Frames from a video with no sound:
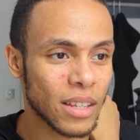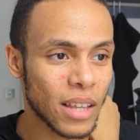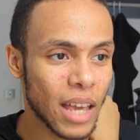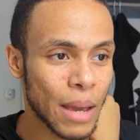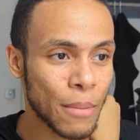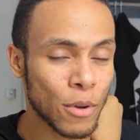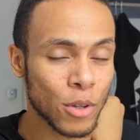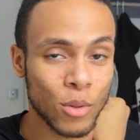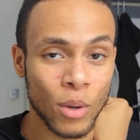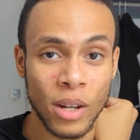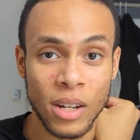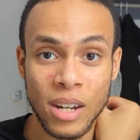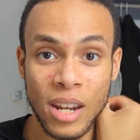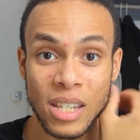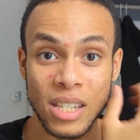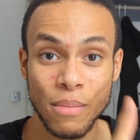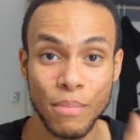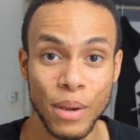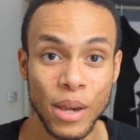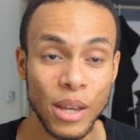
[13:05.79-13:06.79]
able to
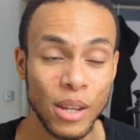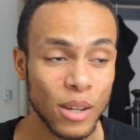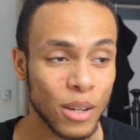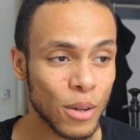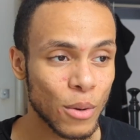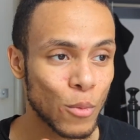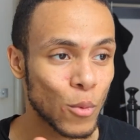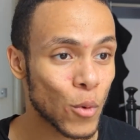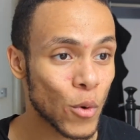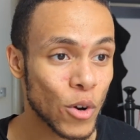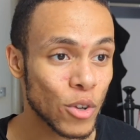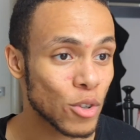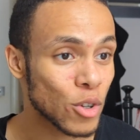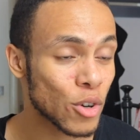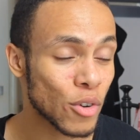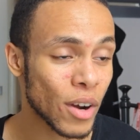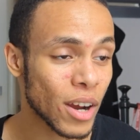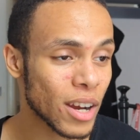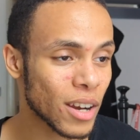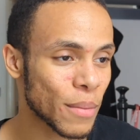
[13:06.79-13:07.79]
anticipate the war in
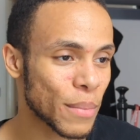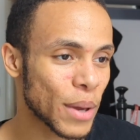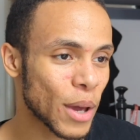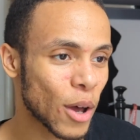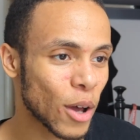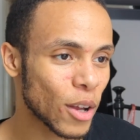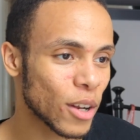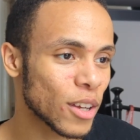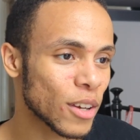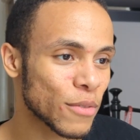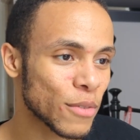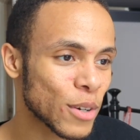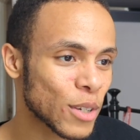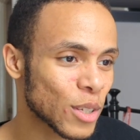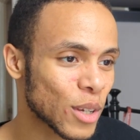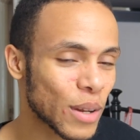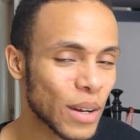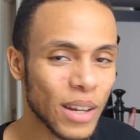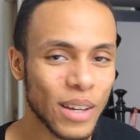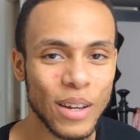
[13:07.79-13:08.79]
Ukraine a bit earlier, for
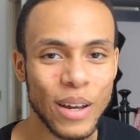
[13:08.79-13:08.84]
example,